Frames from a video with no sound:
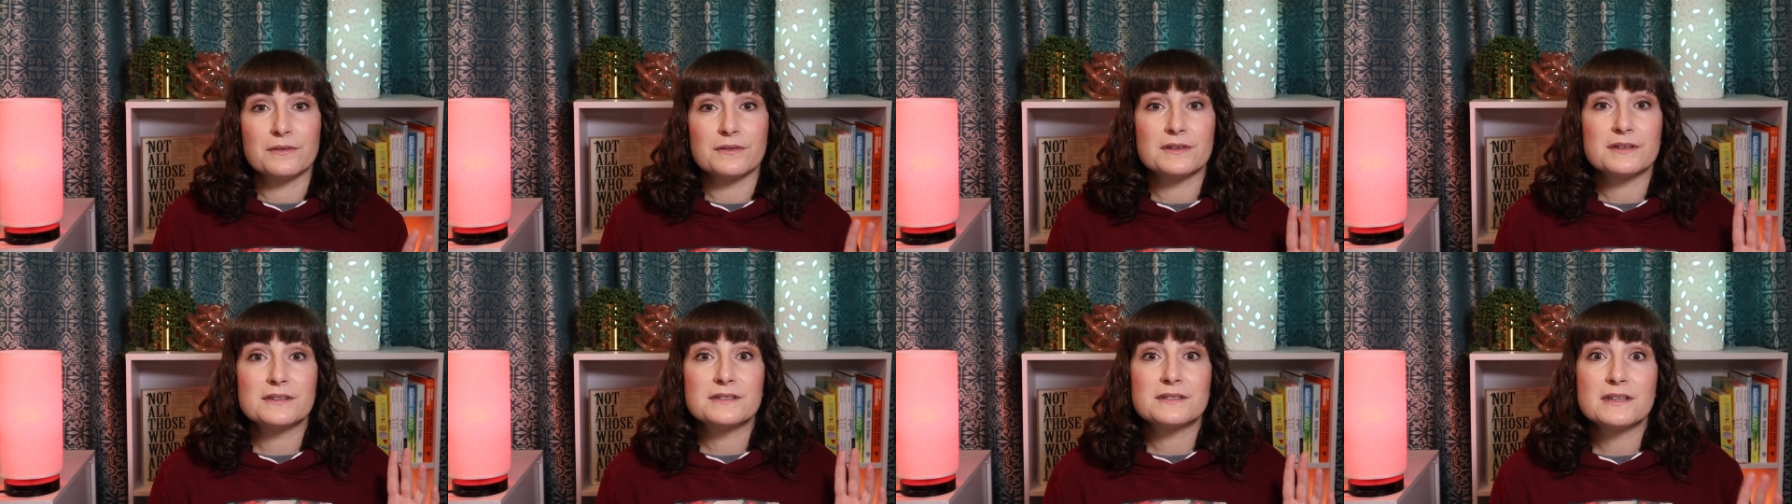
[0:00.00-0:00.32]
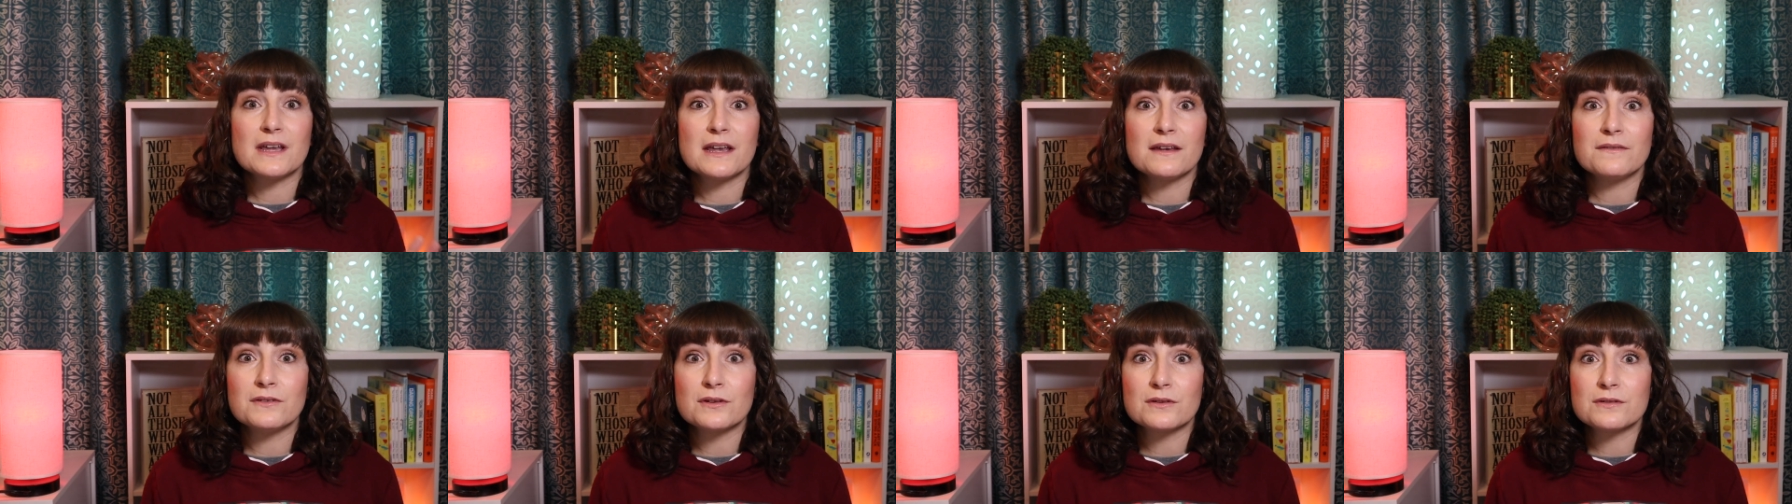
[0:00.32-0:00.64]
the
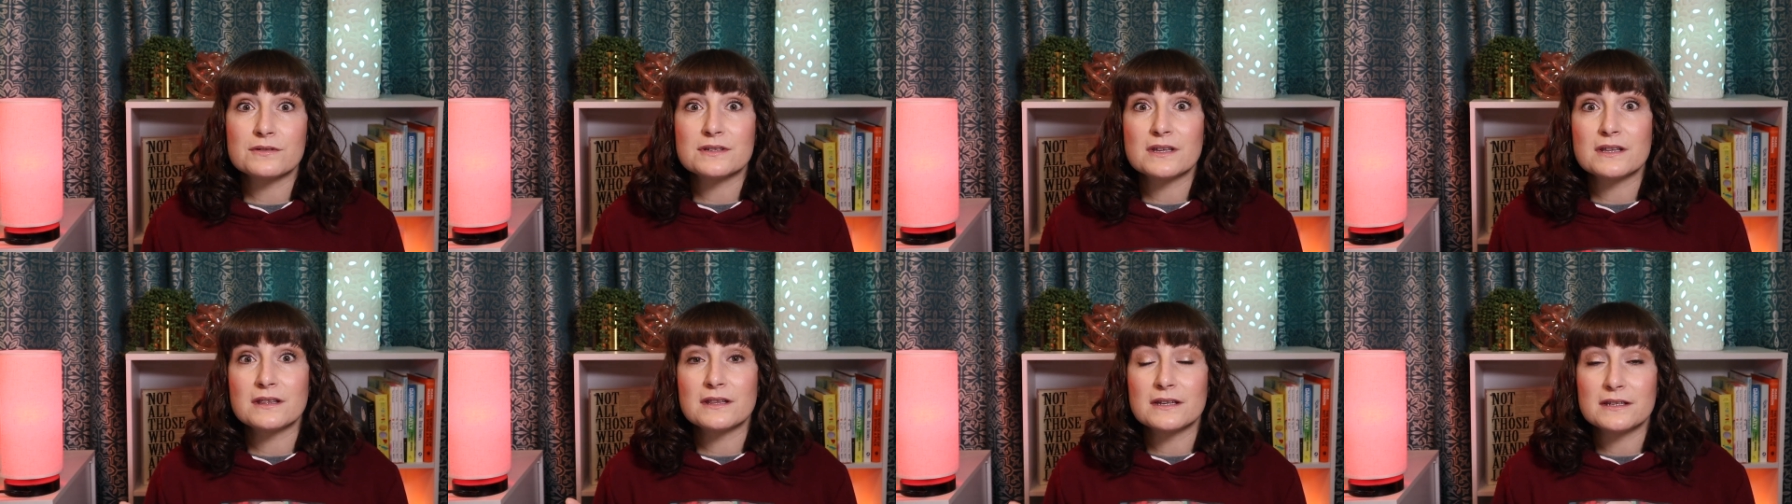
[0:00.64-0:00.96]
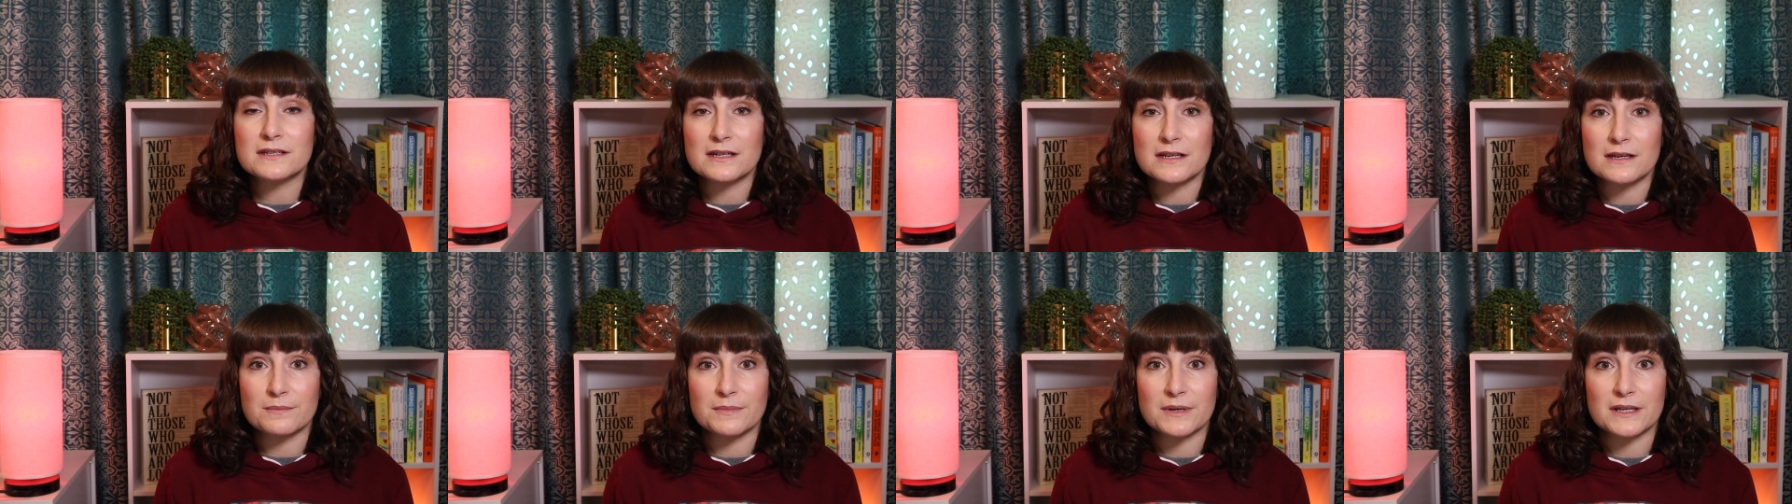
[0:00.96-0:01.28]
saviors and the
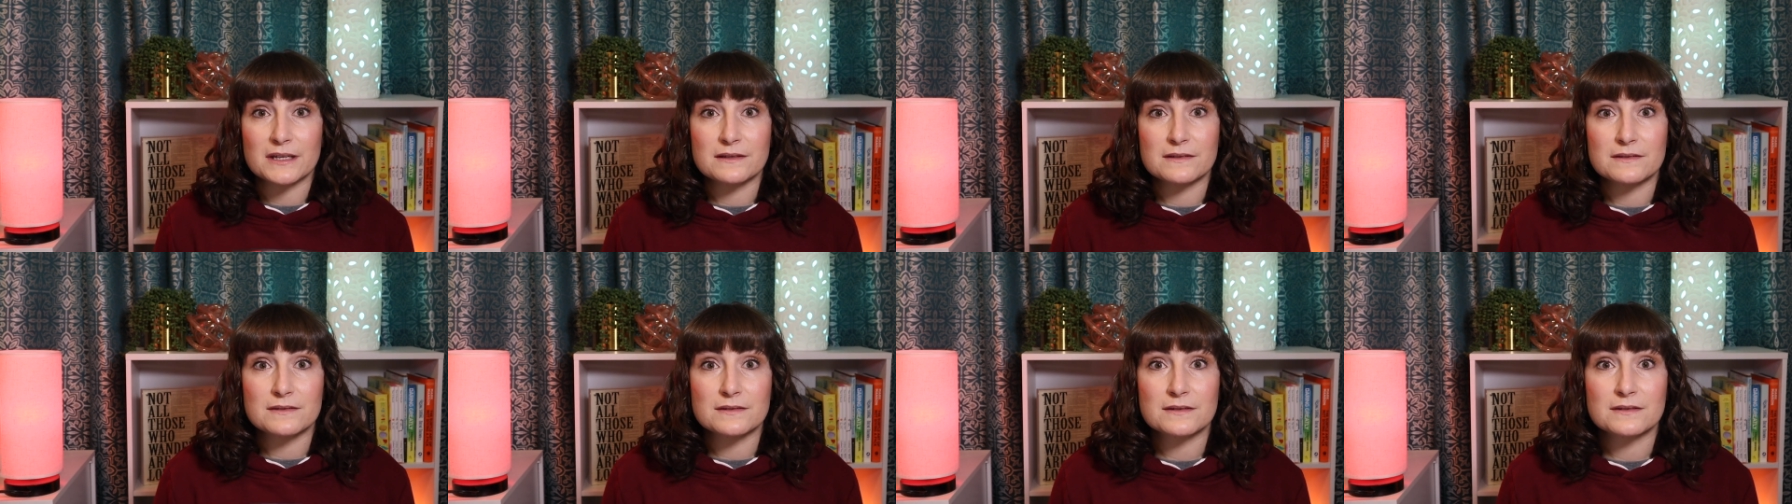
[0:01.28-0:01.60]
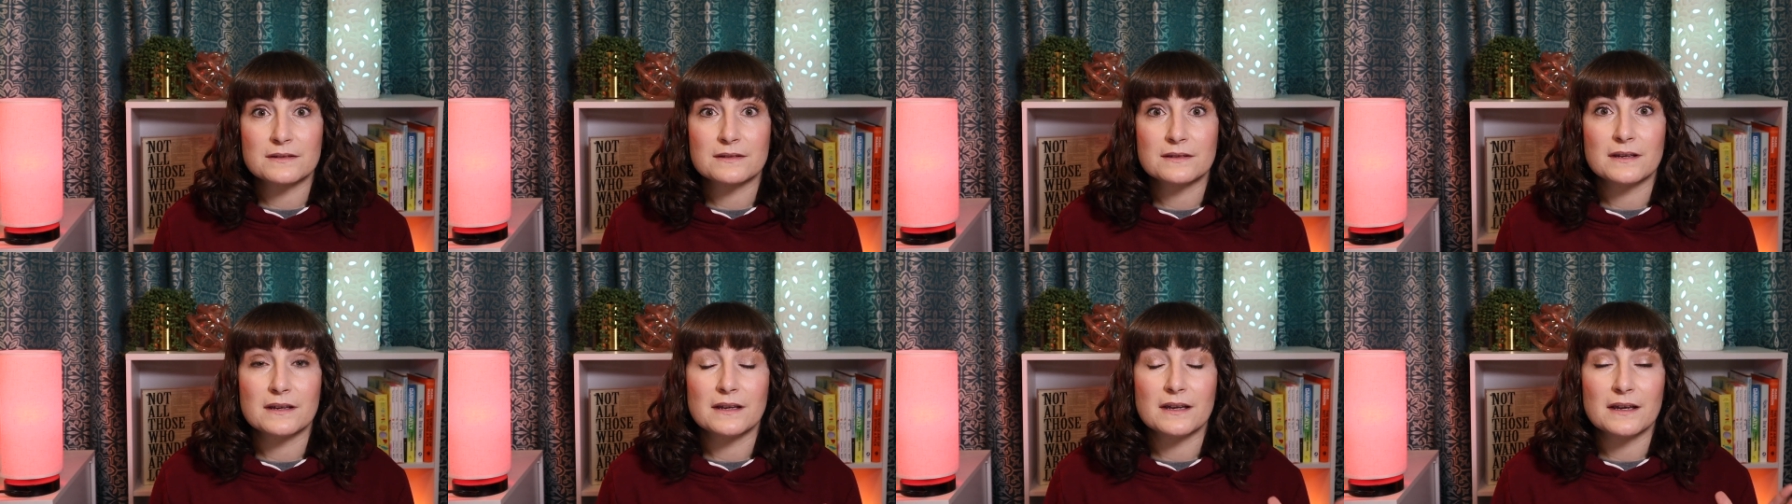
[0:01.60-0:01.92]

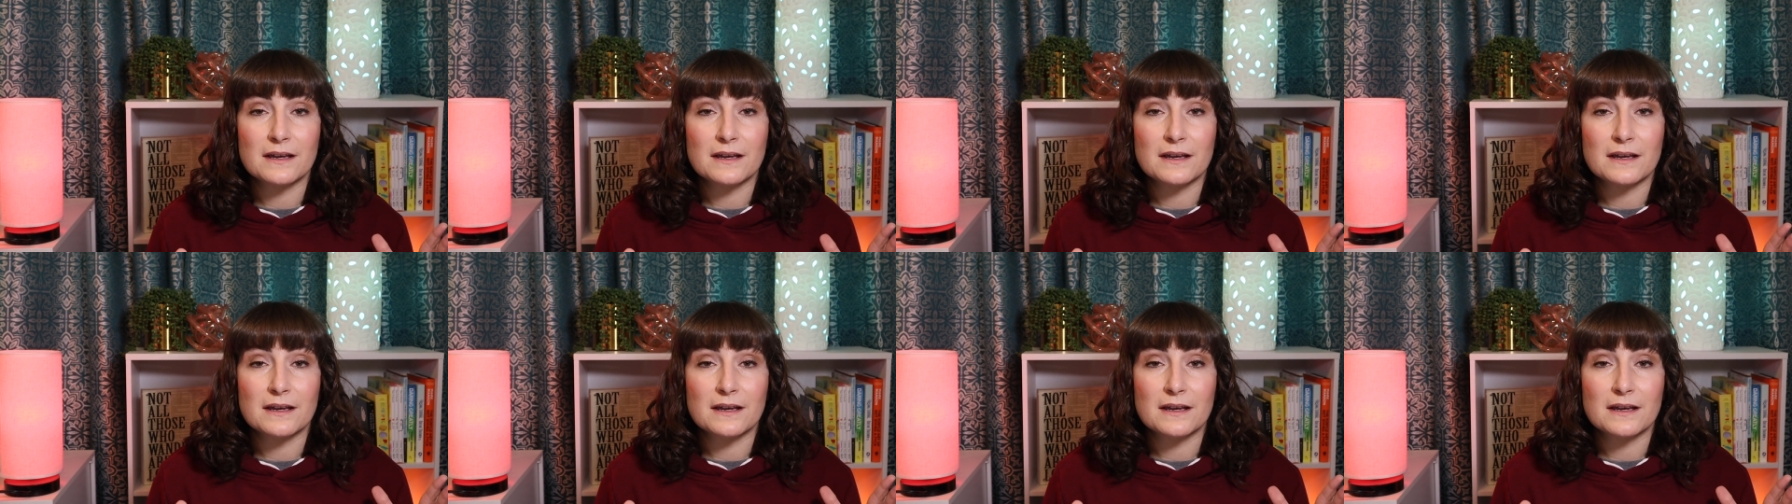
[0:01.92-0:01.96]
demons